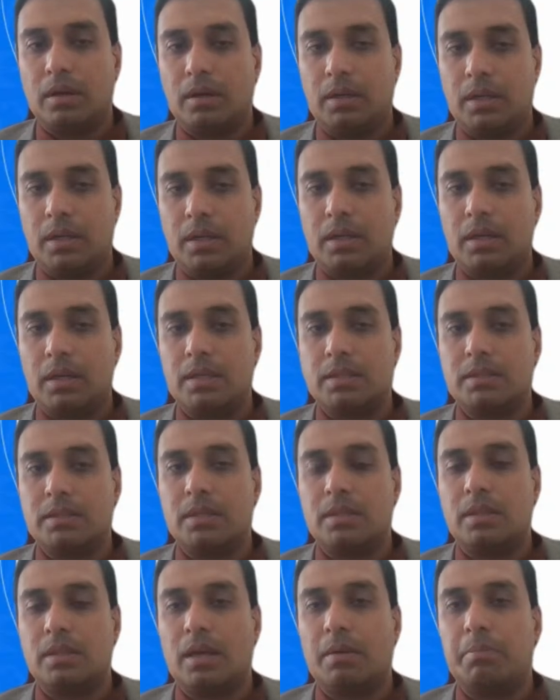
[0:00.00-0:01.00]
decrease
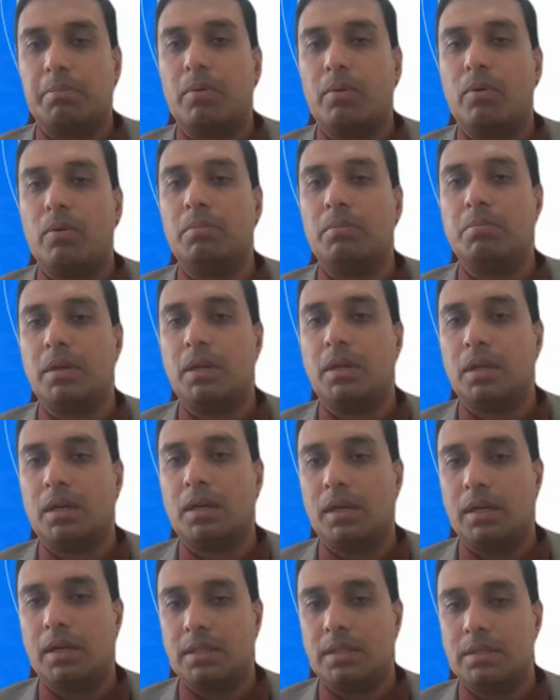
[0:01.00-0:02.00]
in their bone
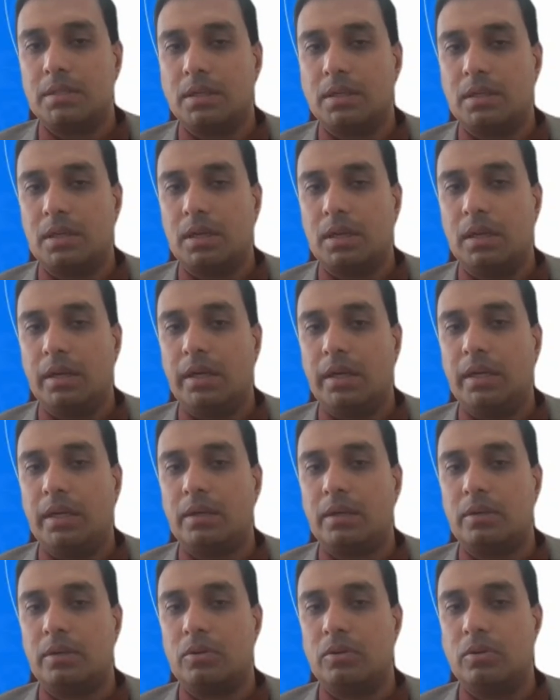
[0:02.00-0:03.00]
mineral density,
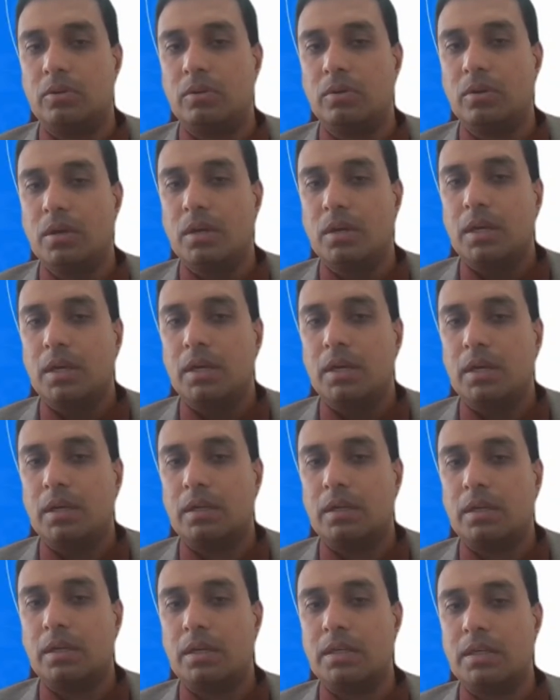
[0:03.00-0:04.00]
leading to
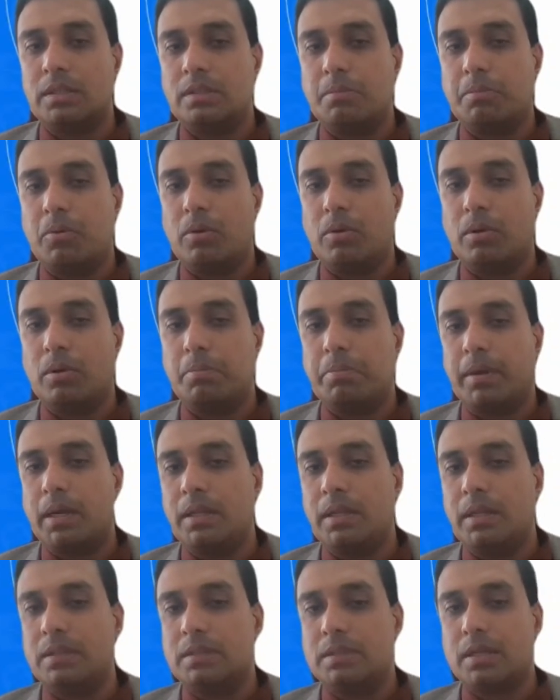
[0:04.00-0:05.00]
increased bone
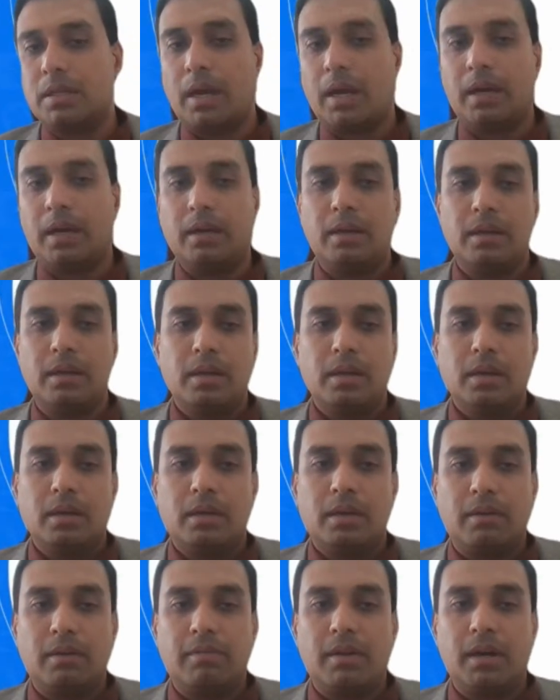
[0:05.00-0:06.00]
pains, and
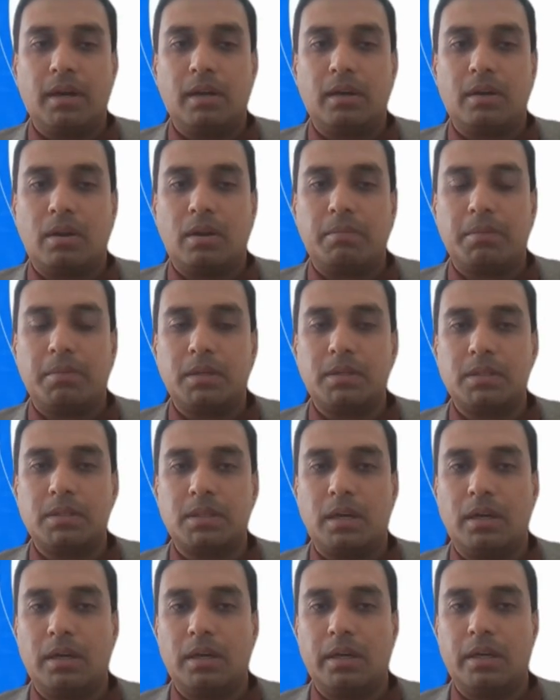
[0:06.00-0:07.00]
trivial traumas
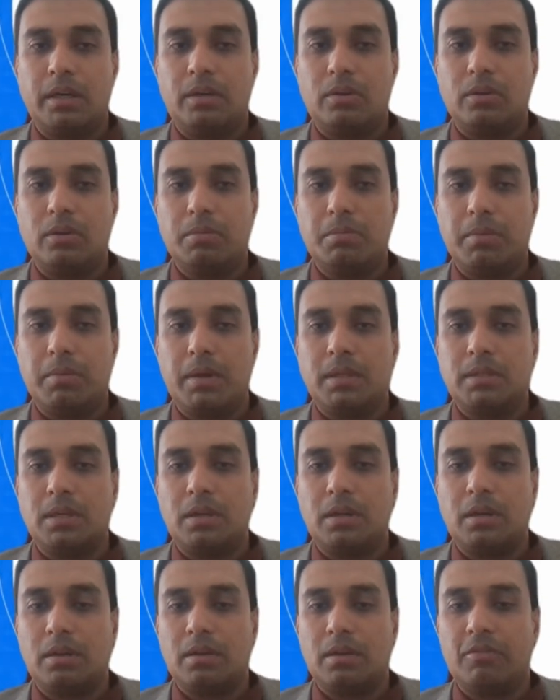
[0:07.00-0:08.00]
can lead to
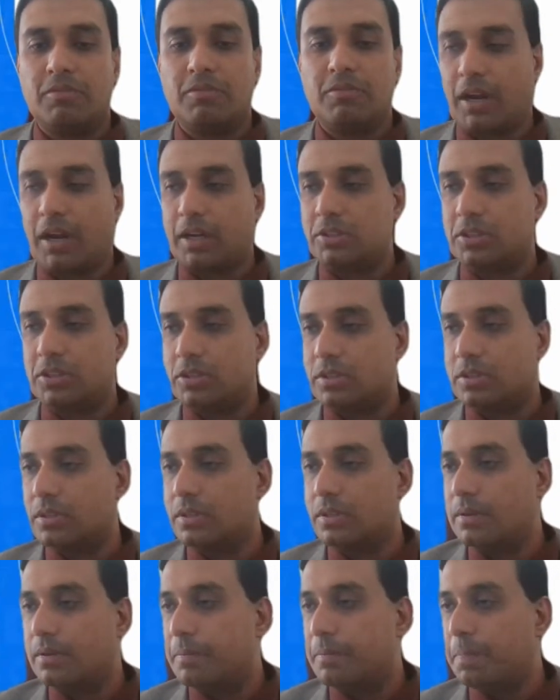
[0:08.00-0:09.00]
major fractures.